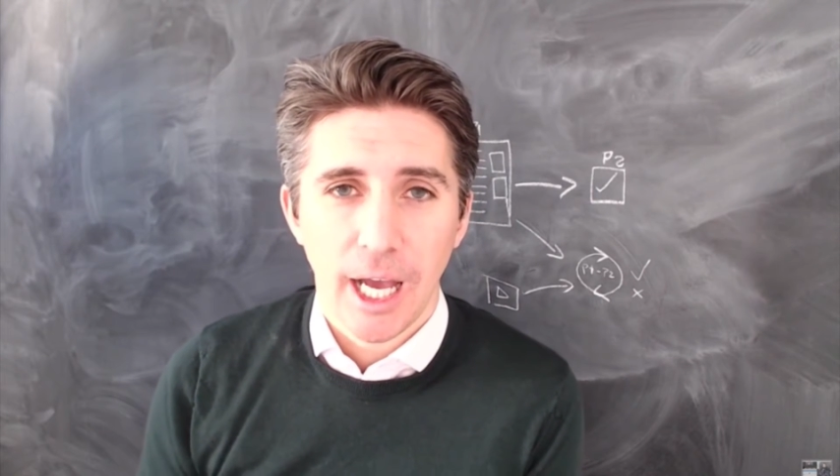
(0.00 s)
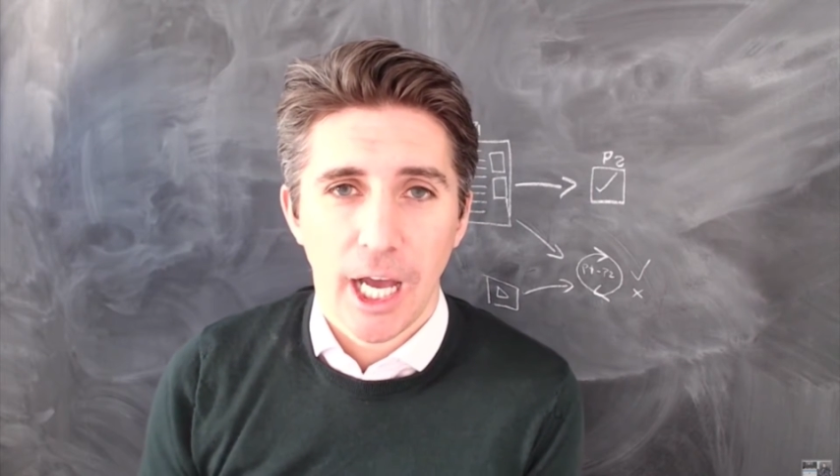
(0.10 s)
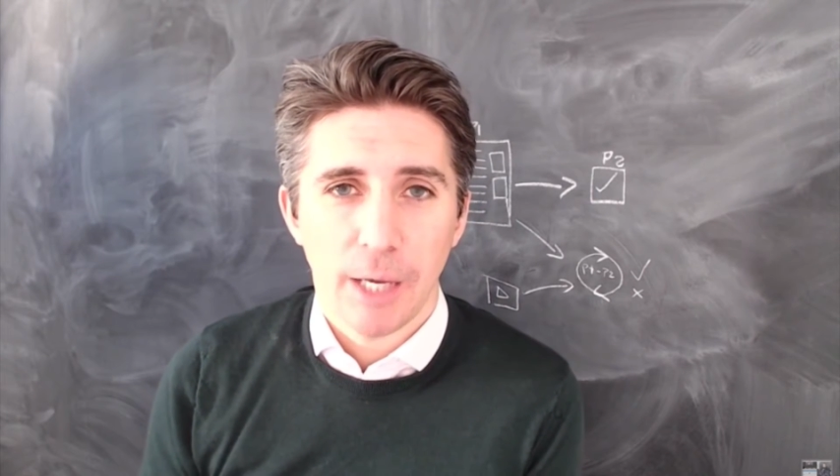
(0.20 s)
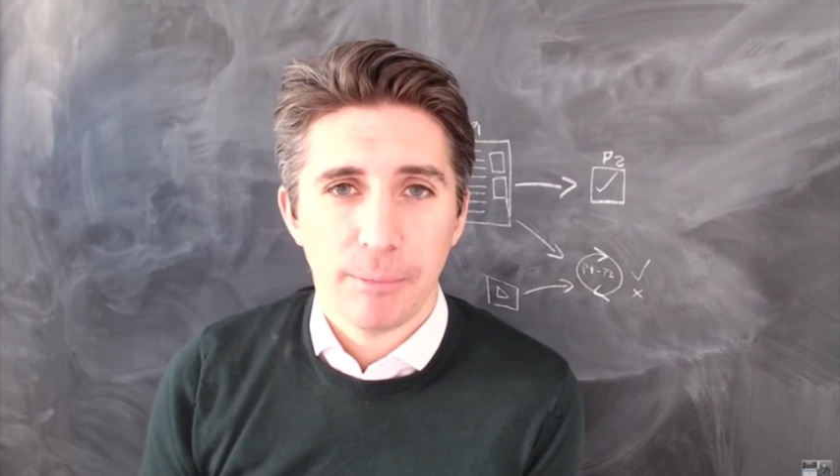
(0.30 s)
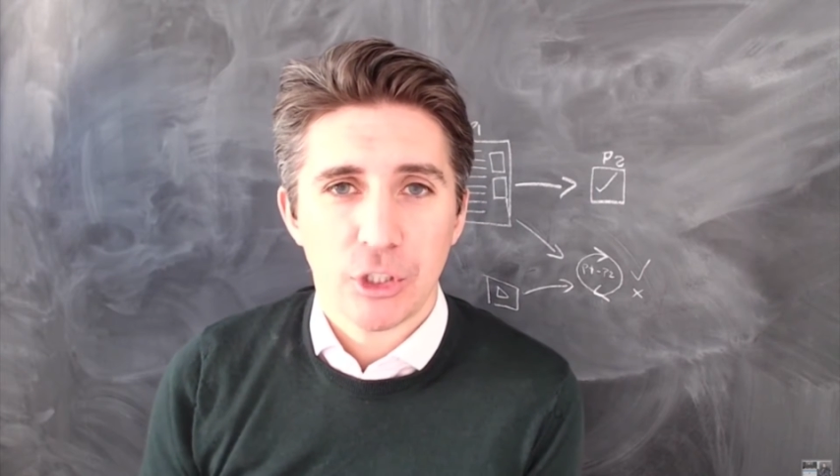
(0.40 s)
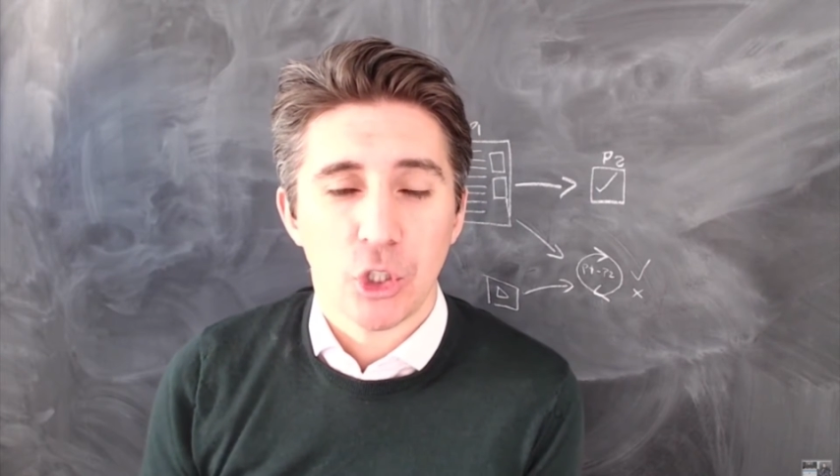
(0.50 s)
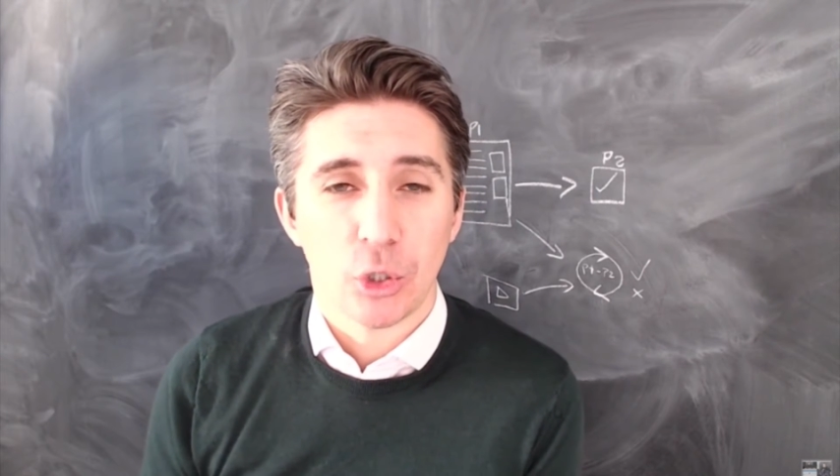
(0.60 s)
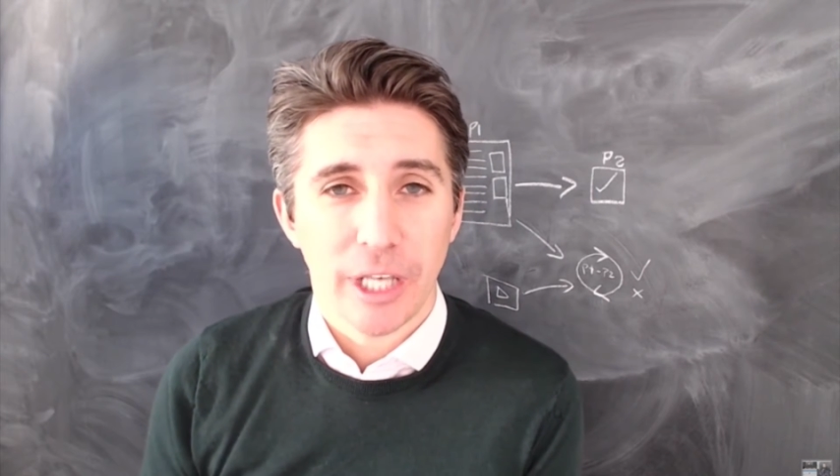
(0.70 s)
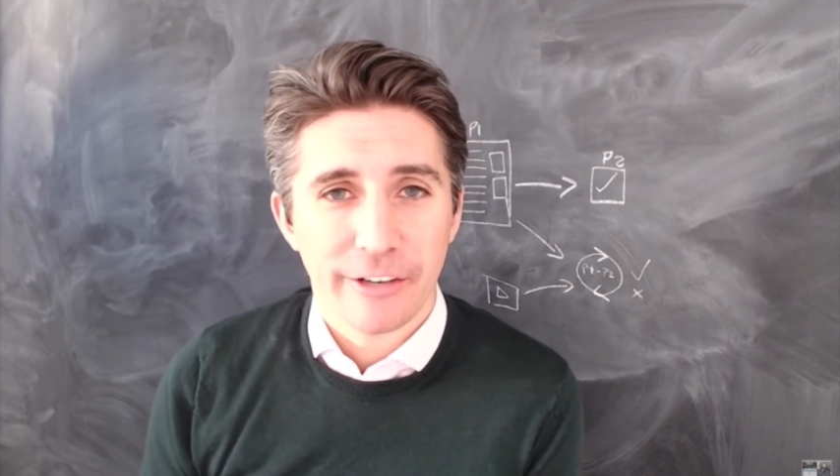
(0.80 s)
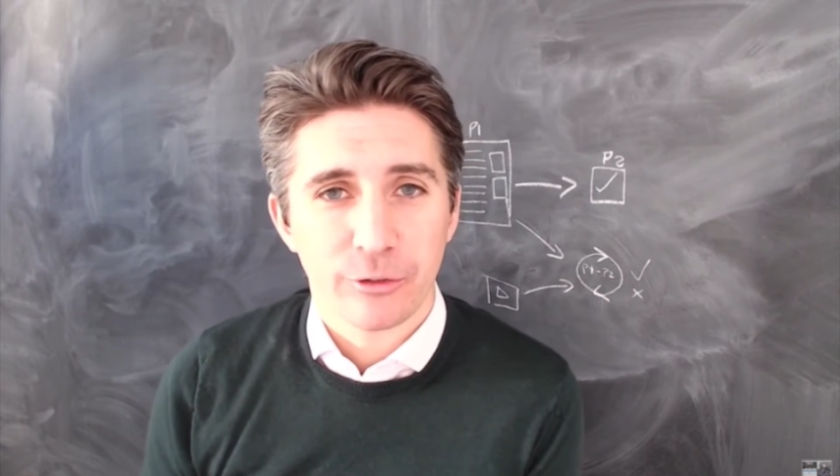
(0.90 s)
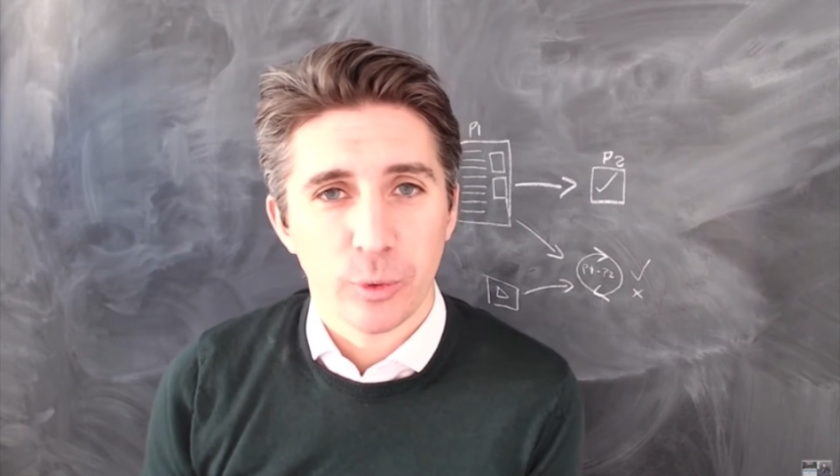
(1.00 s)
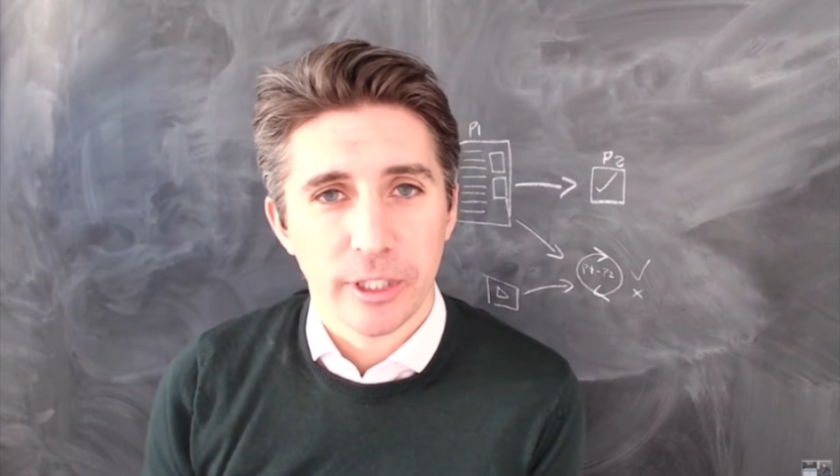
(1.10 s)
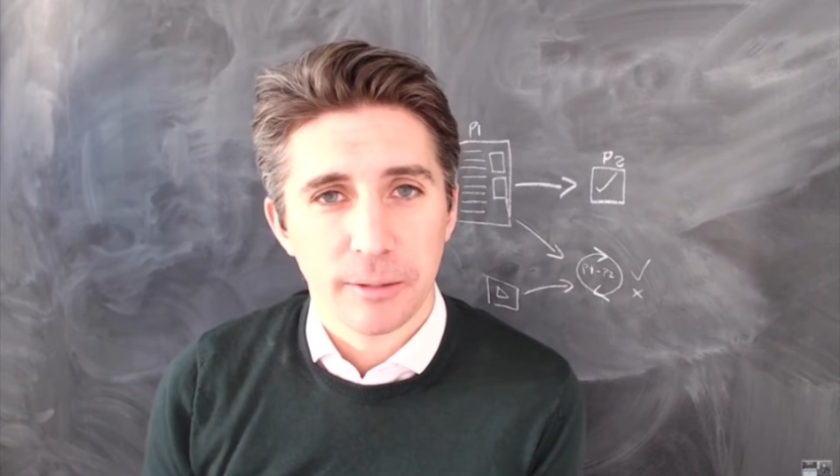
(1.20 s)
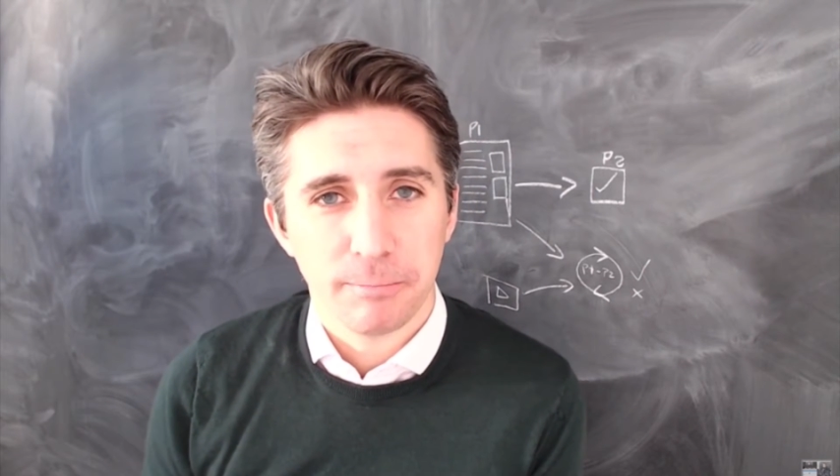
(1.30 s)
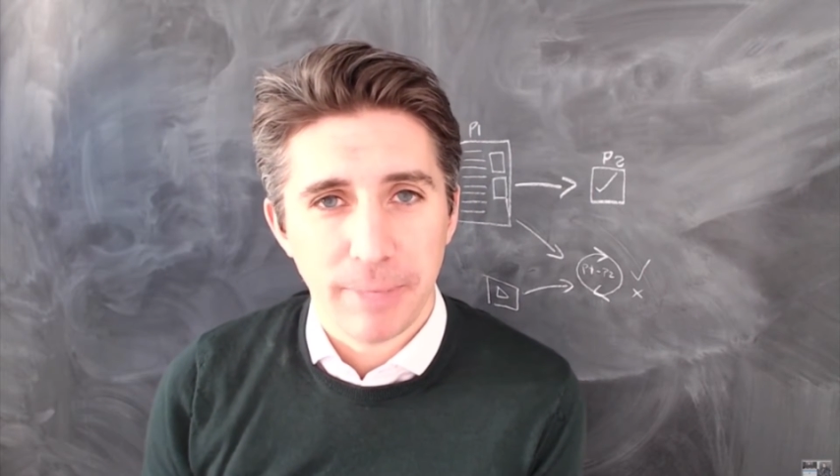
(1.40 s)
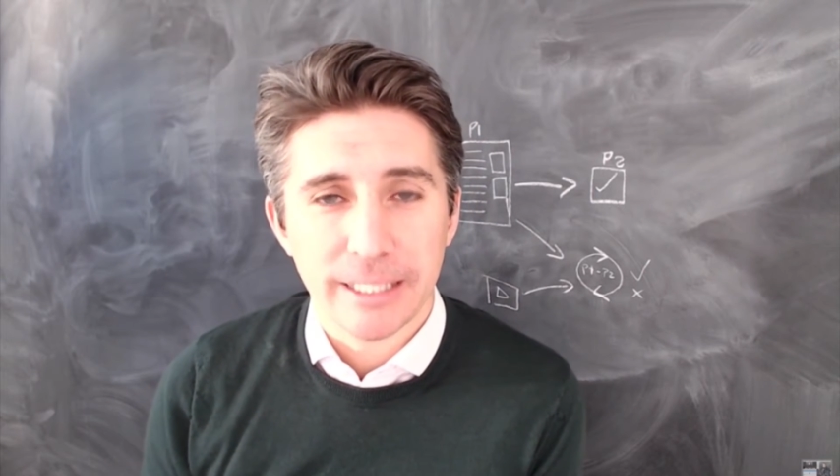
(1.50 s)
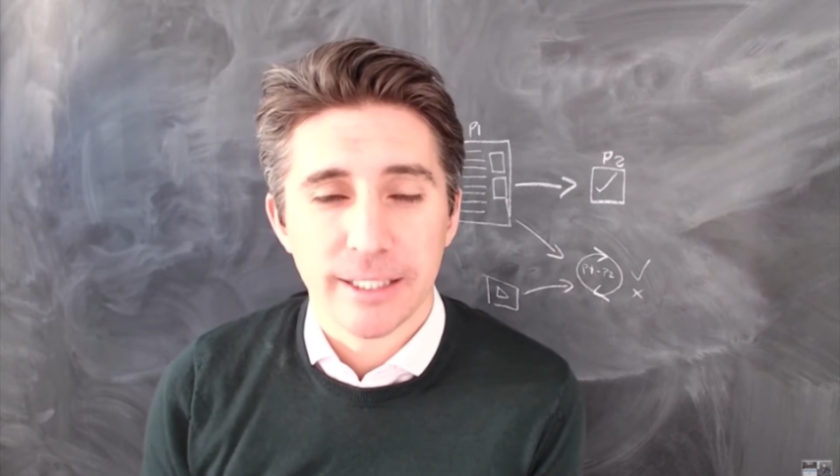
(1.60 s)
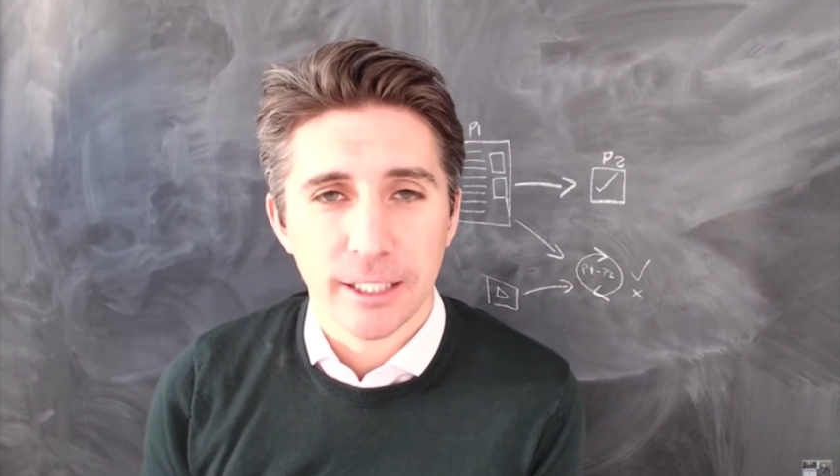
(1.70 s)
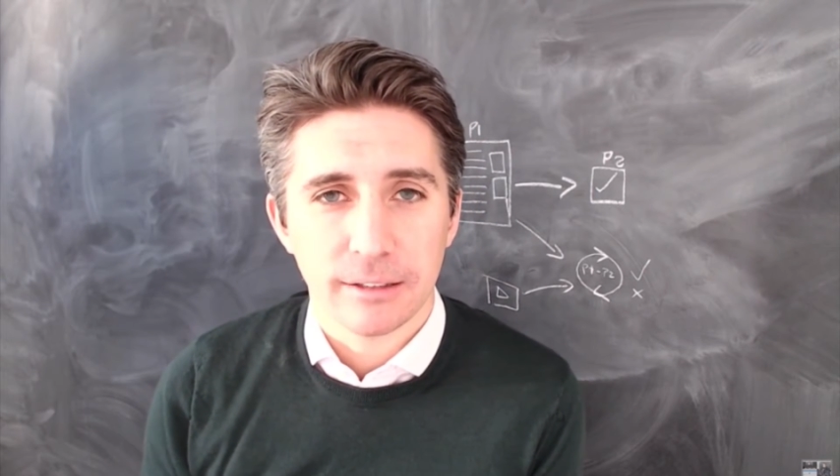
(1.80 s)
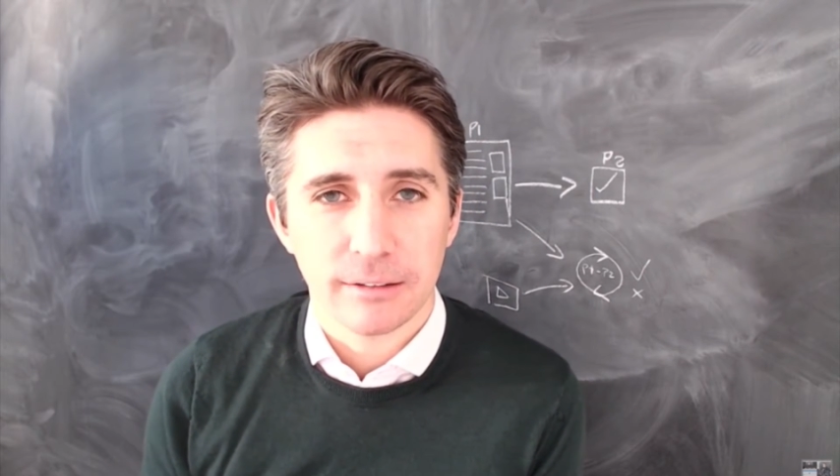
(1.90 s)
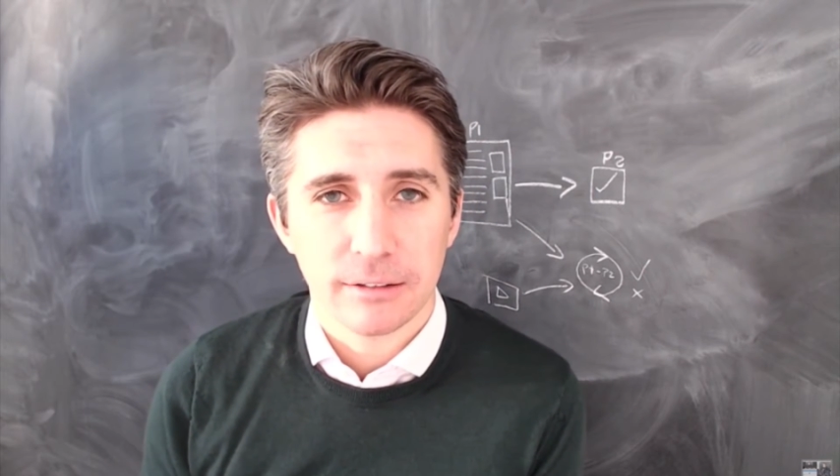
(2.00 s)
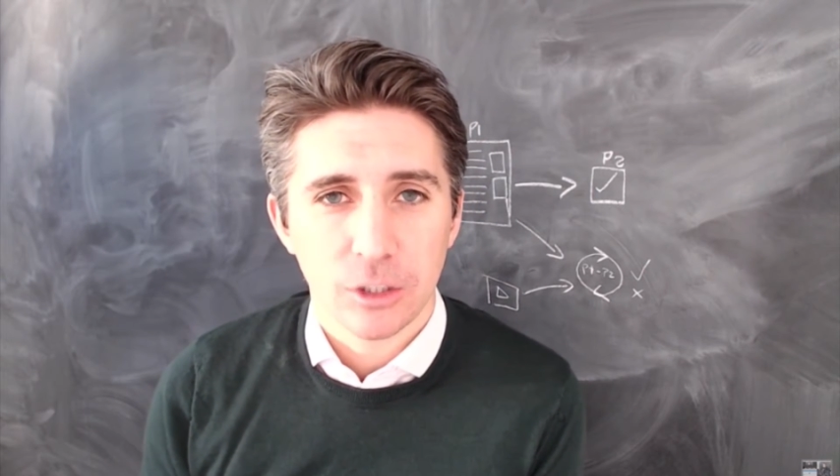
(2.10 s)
So you're left with better